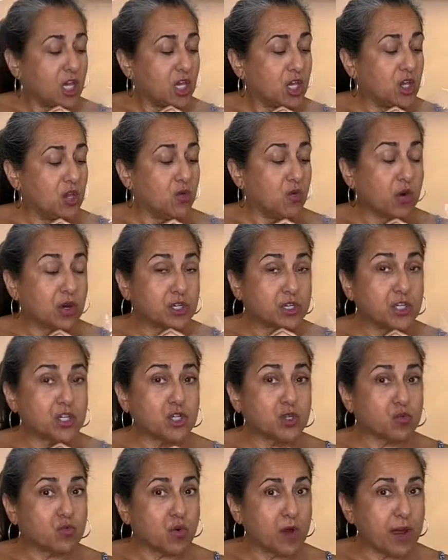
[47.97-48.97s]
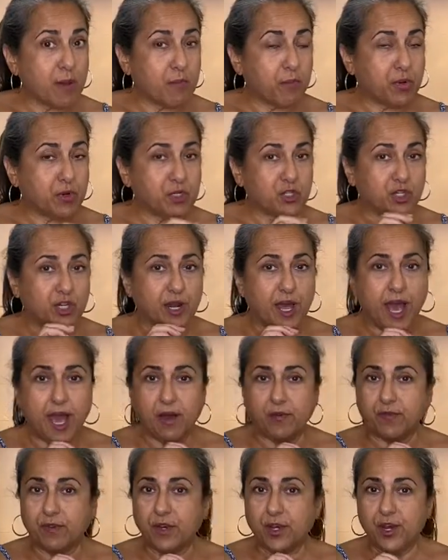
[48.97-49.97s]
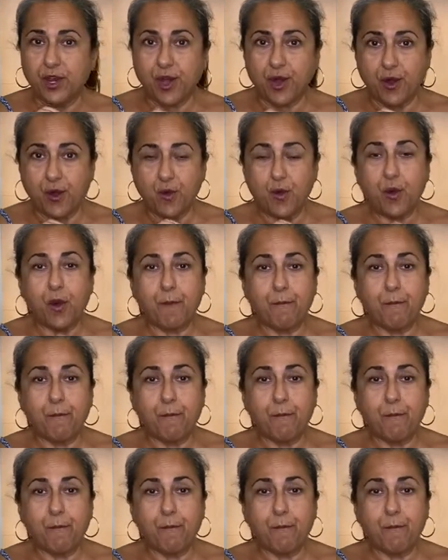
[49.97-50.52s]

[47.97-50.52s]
Your shrimp should have no